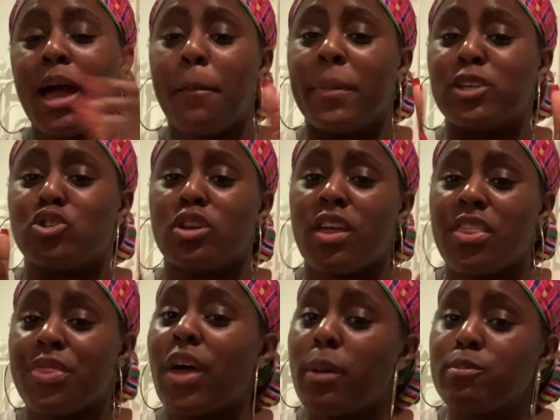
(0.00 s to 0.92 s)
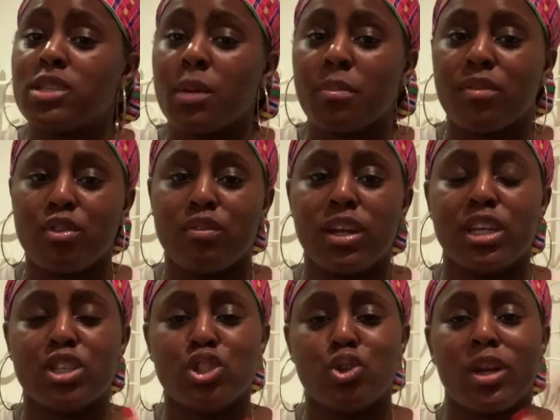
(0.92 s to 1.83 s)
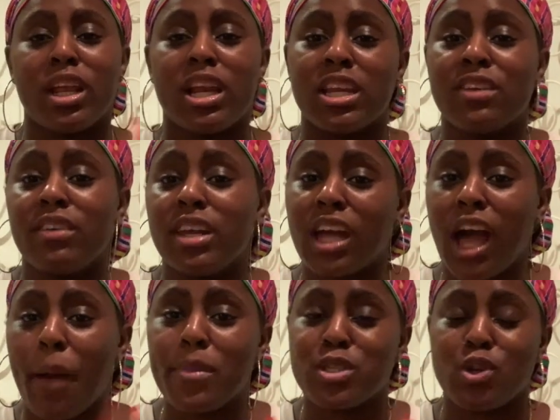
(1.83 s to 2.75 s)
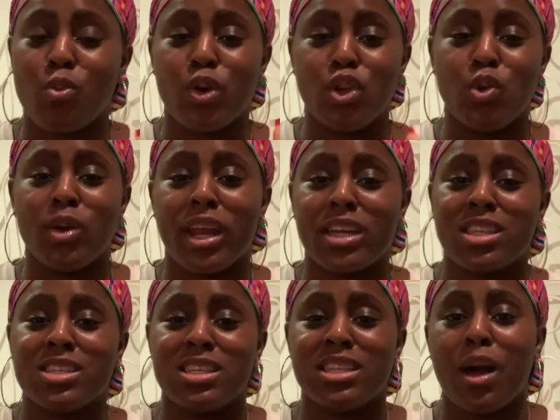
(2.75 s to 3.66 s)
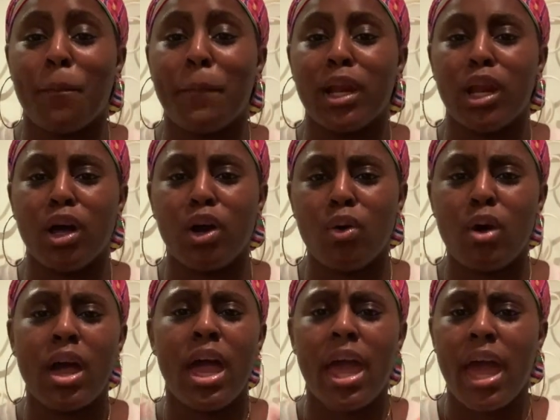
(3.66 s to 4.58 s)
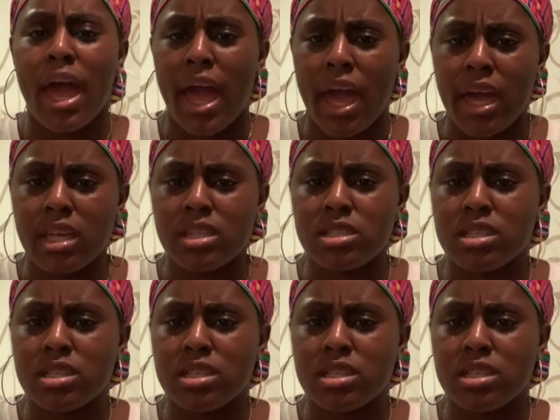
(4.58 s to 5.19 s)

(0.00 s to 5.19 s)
Make sure to thumbs up if you really enjoyed it. Leave any comments on what you would like to see down below, and